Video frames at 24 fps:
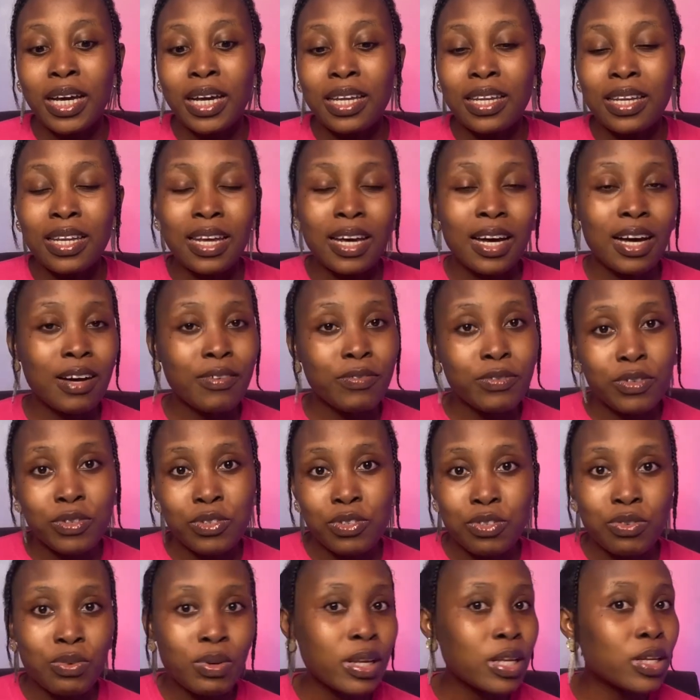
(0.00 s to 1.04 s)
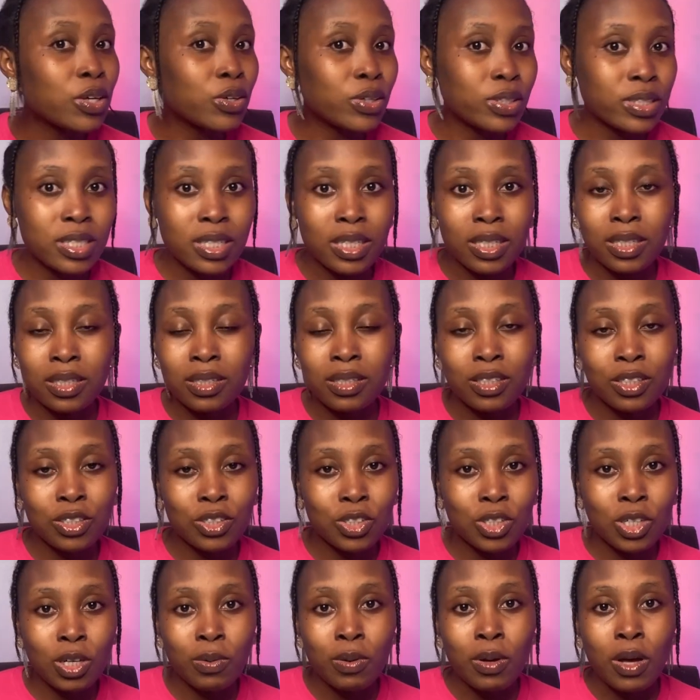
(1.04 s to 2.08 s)
they haven't really gotten a
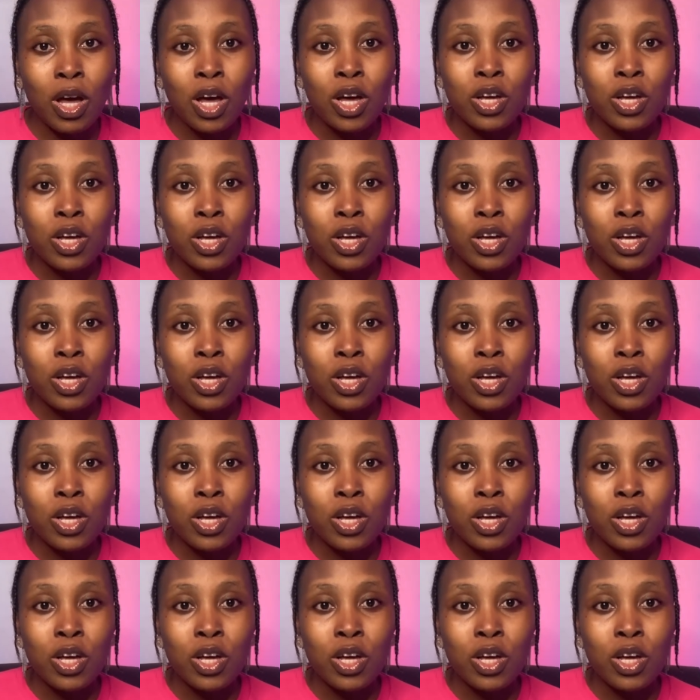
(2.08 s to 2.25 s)
job.